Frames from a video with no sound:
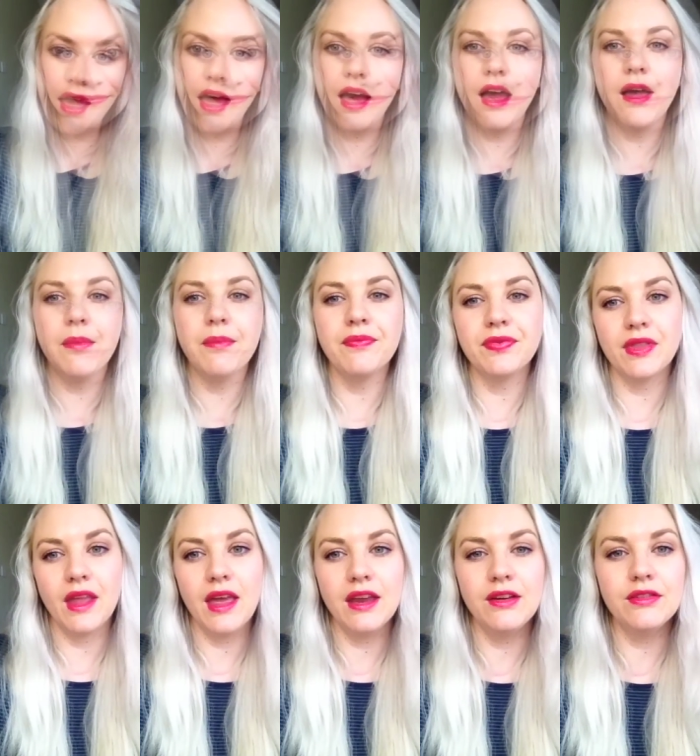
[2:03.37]

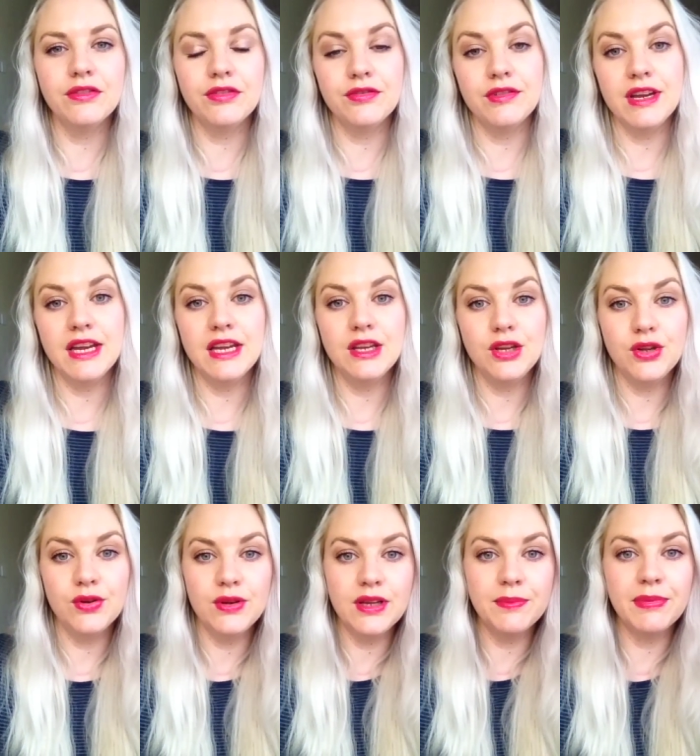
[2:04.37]
I got three
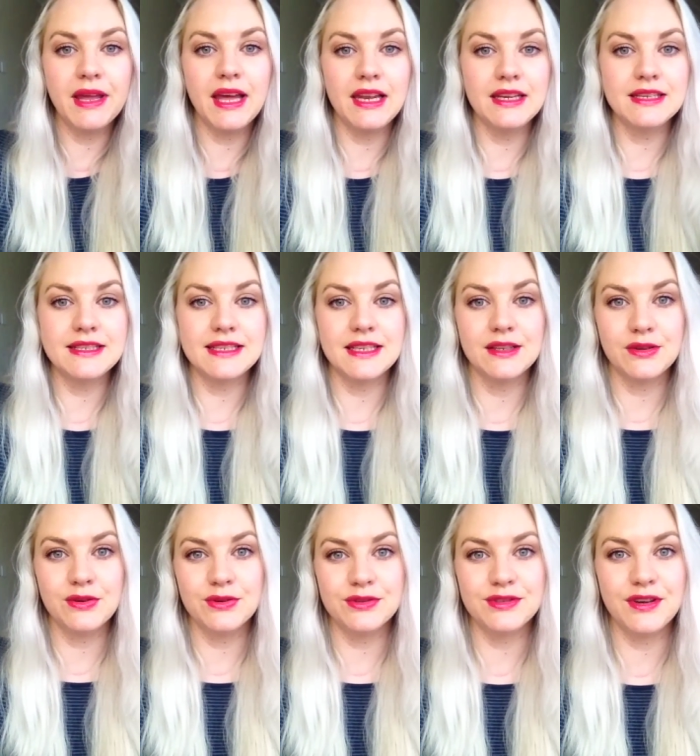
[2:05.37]
new lip colors in the
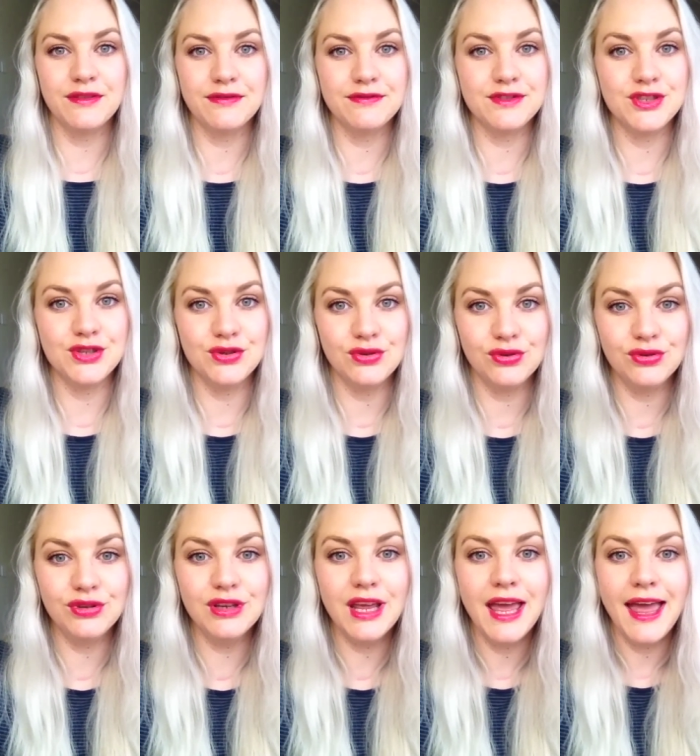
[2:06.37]
course of
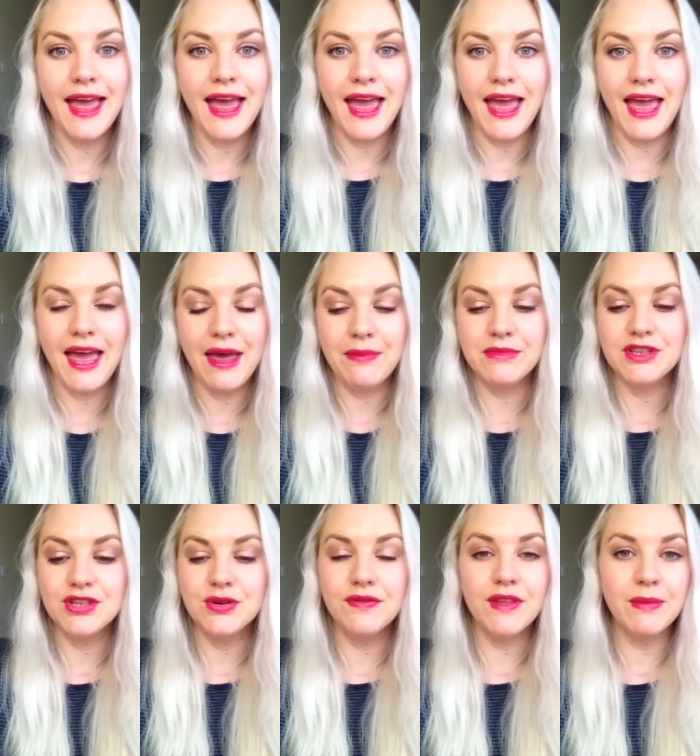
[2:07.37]
June.
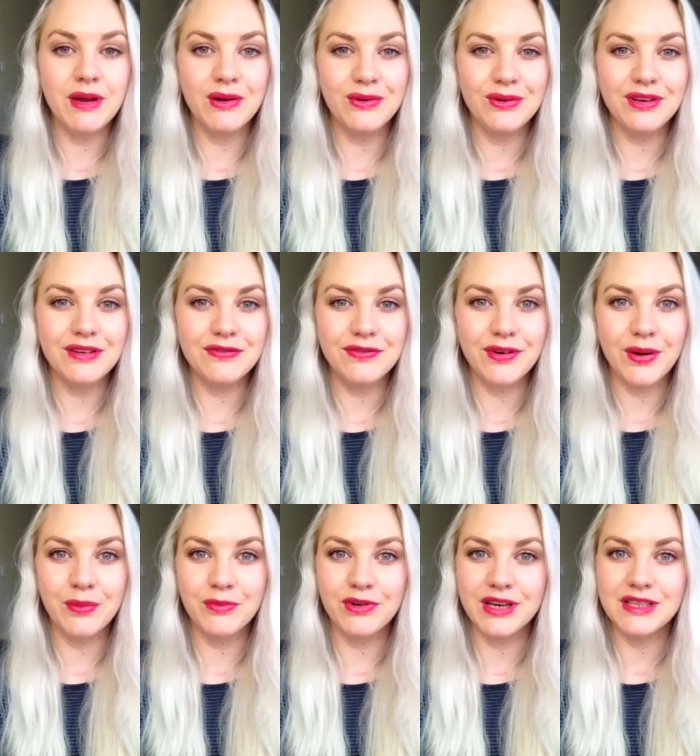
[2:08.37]
Two of them I ordered
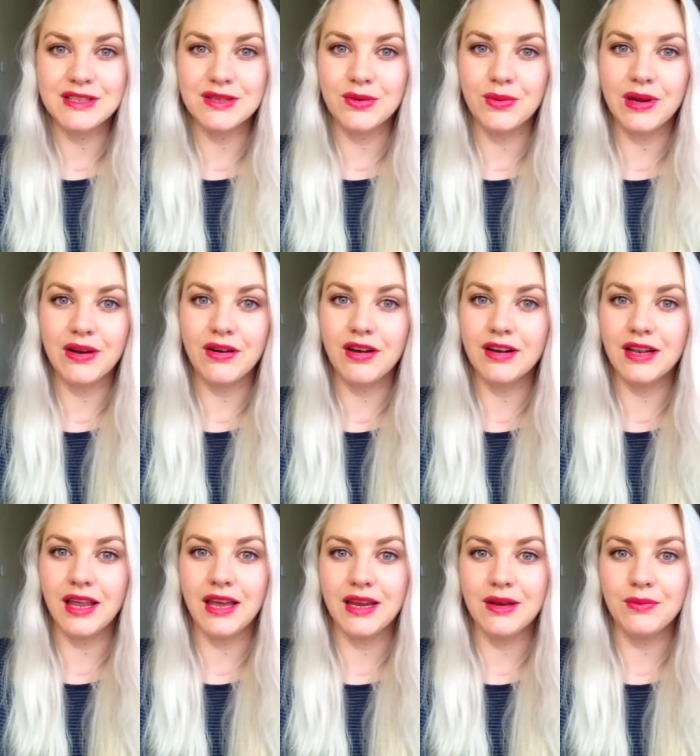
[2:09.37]
from Red Square
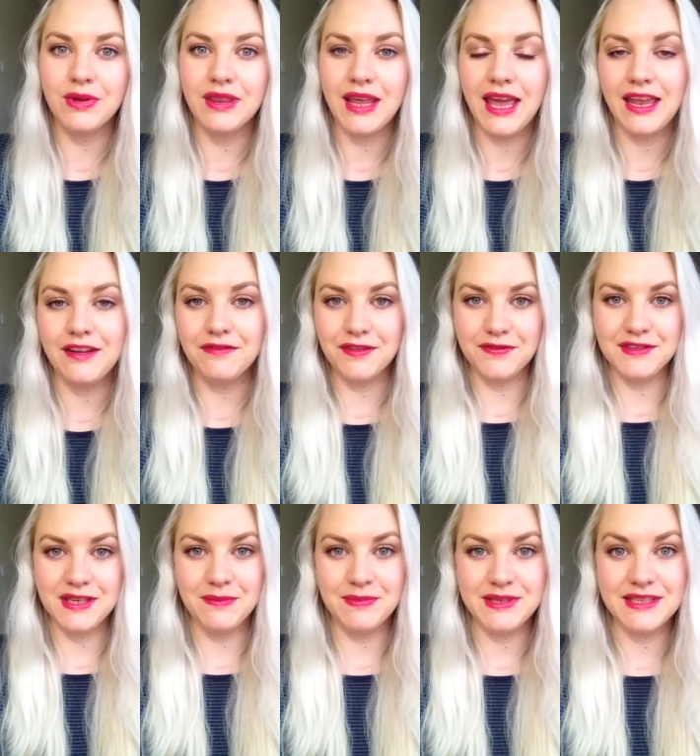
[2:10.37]
online when they had a
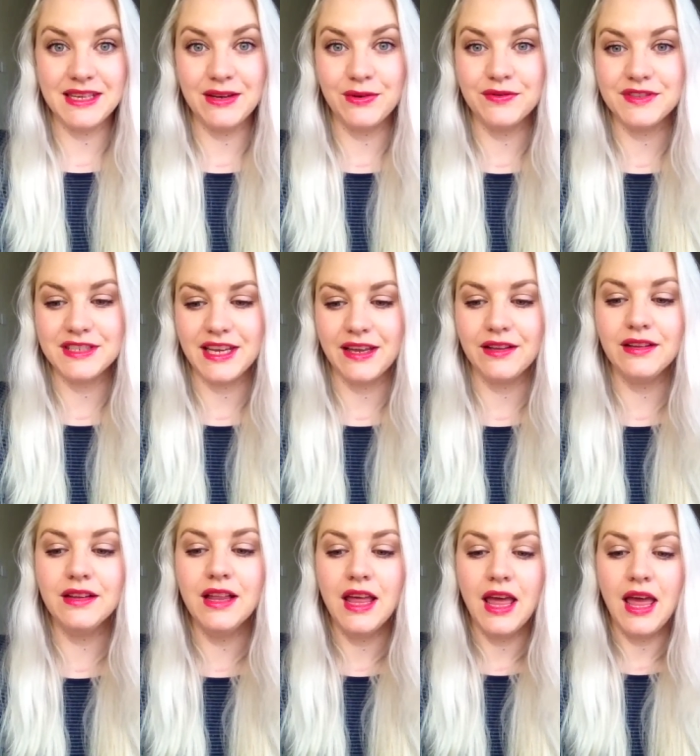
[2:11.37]
15% off sale.